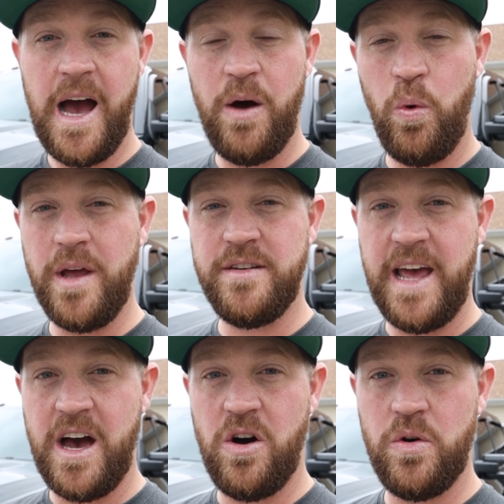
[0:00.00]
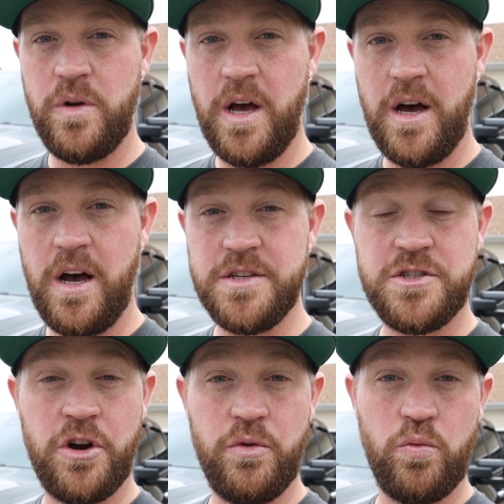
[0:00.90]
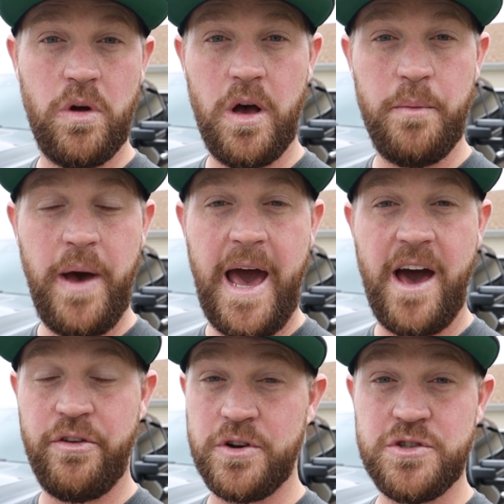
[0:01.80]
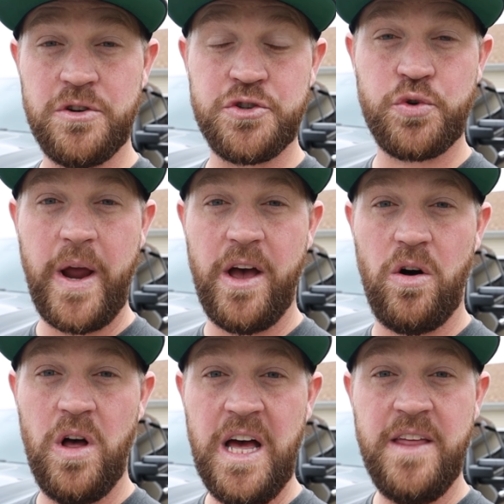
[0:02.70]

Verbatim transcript: I went down uh, a certain uh, path or a certain trail